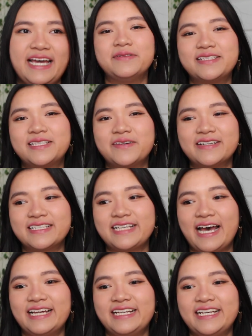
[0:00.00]
I was so
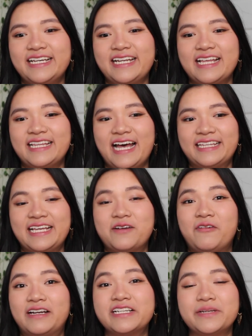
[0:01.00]
excited that they
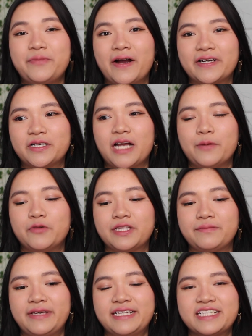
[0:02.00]
wanted to partner up
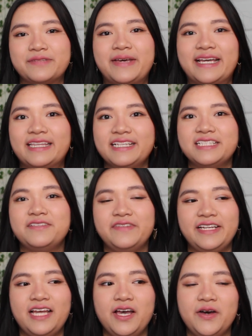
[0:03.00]
with me to make this
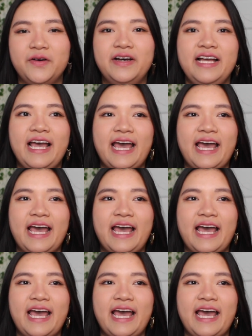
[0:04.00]
video